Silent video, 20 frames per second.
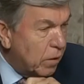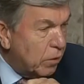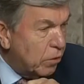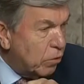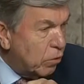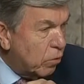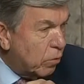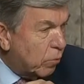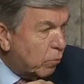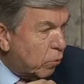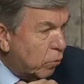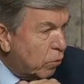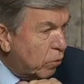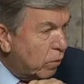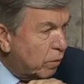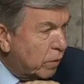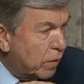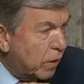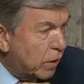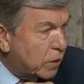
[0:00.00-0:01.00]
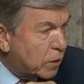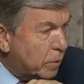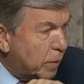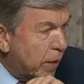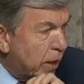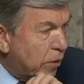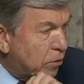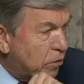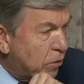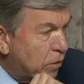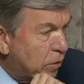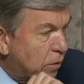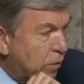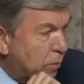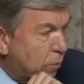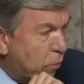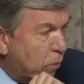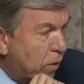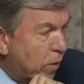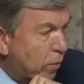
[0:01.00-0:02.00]
you approved the expansion of the
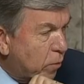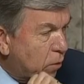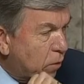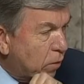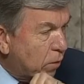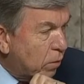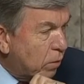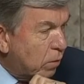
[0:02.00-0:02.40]
perimeter?